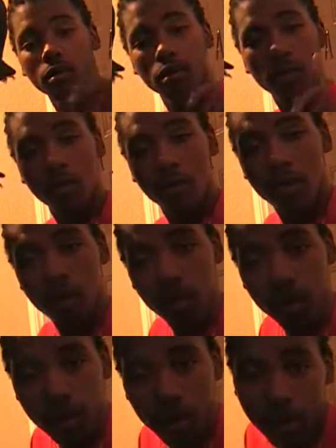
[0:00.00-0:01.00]
us
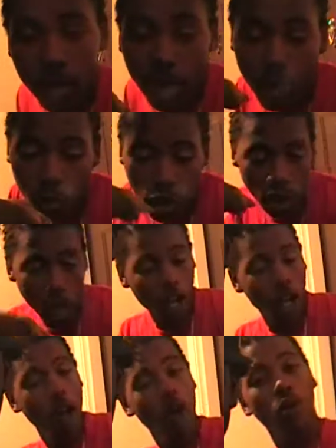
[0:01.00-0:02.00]
everywhere that we
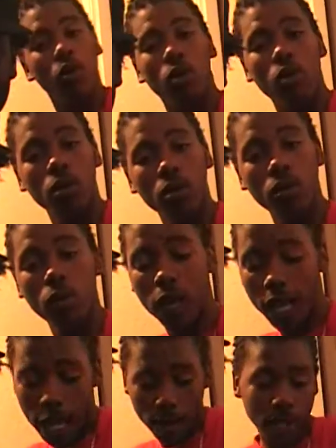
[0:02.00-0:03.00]
go
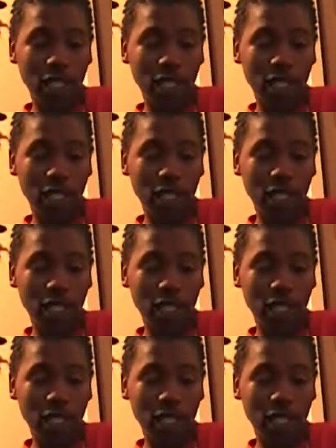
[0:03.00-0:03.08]
keep to